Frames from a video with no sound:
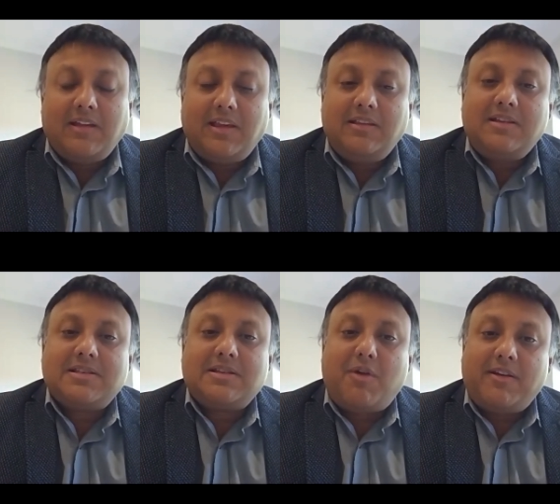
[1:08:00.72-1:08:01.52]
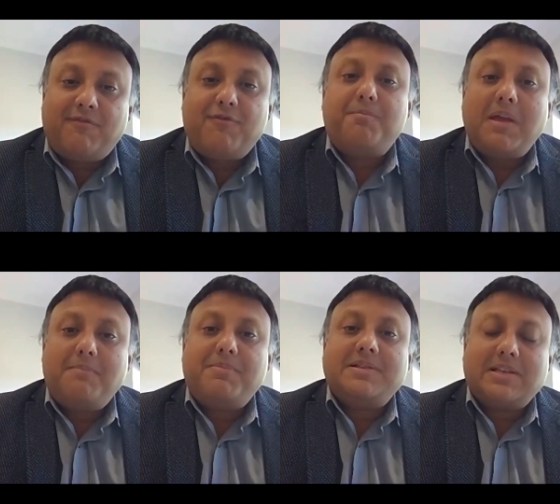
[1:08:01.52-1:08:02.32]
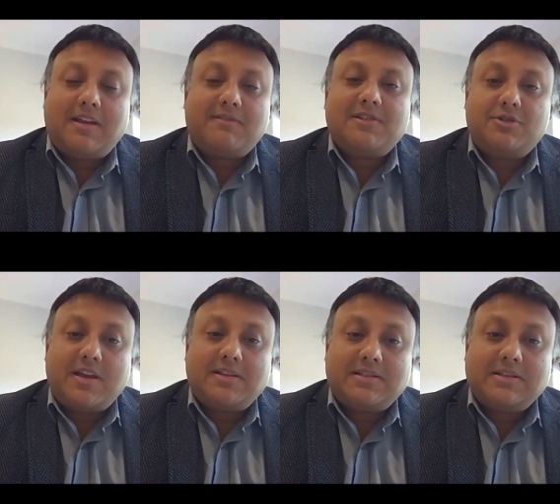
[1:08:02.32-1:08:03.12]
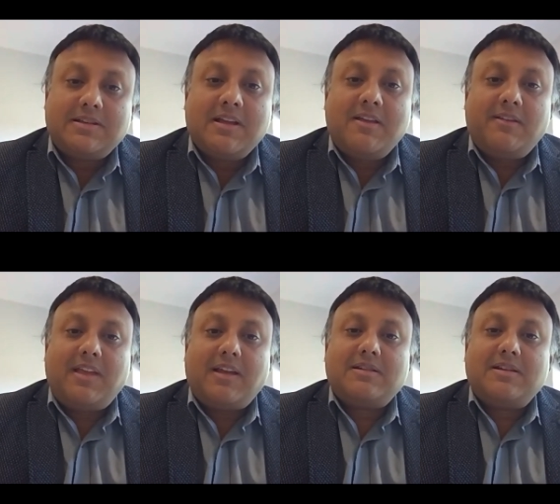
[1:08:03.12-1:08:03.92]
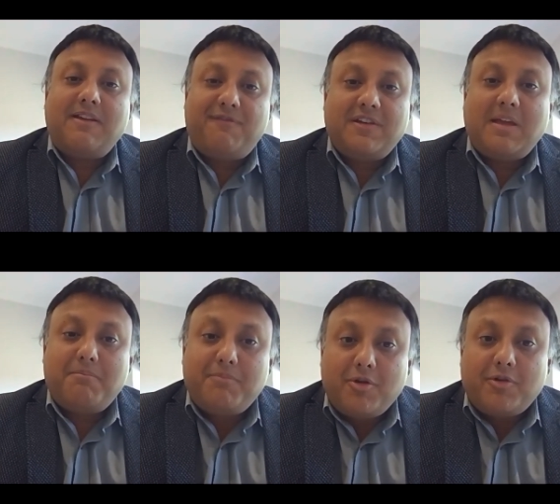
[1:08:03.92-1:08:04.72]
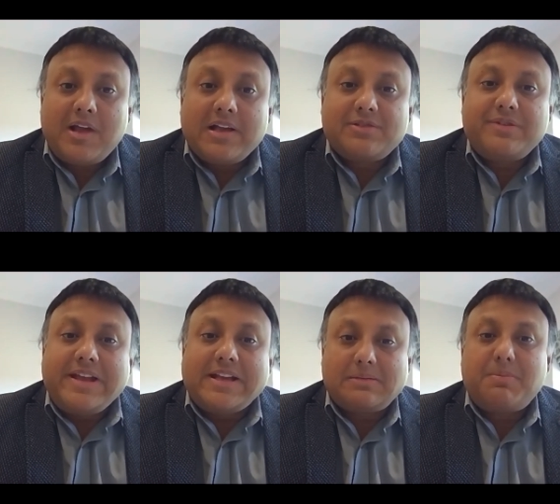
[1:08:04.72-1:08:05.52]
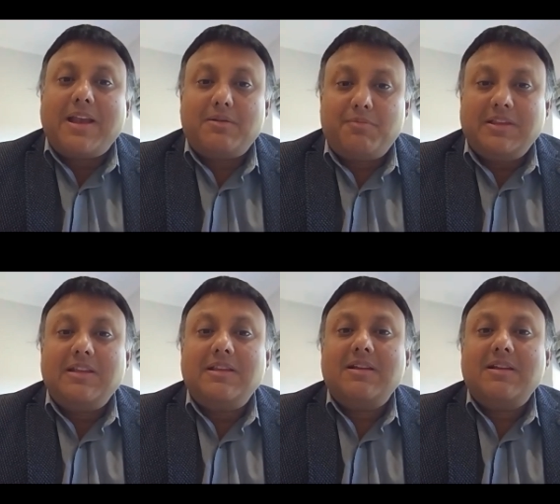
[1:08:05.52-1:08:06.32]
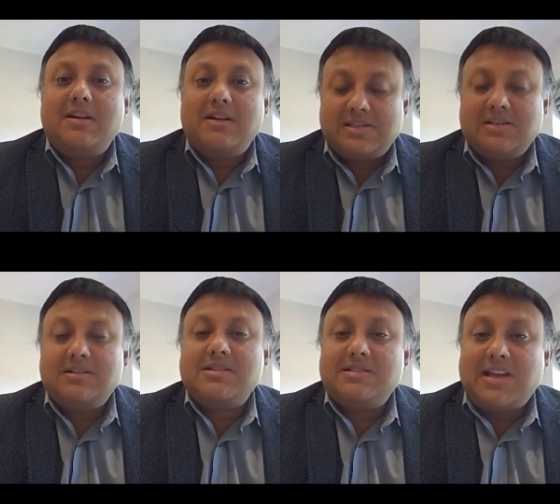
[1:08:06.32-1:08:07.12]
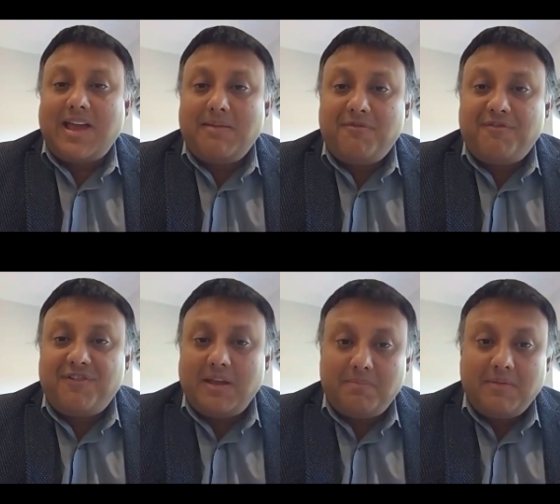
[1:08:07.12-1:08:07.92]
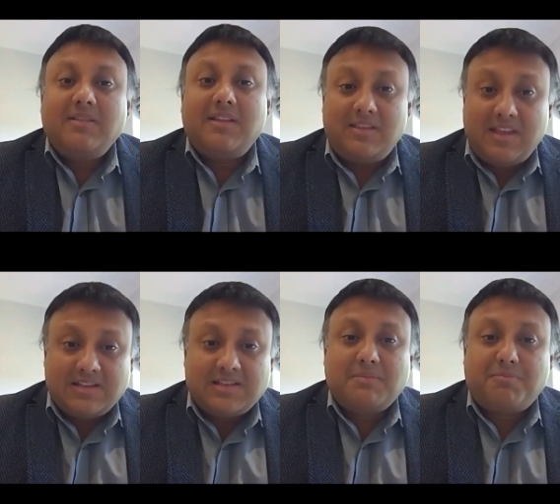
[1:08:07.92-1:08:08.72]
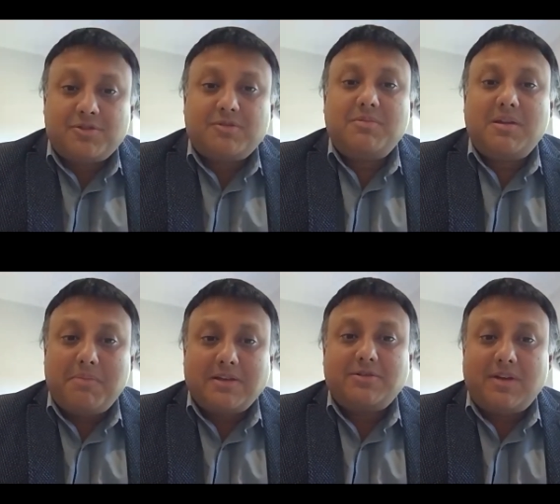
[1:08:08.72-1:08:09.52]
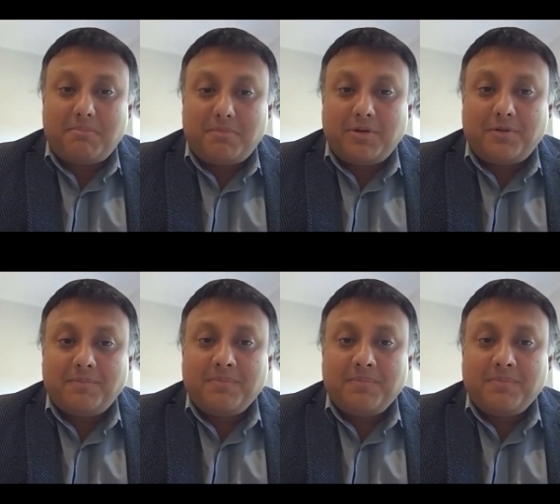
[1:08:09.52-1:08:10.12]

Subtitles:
think there's quite a few papers that have suggested that if an embryo does re-expand within a certain time frame, then that's supposed to be a better embryo.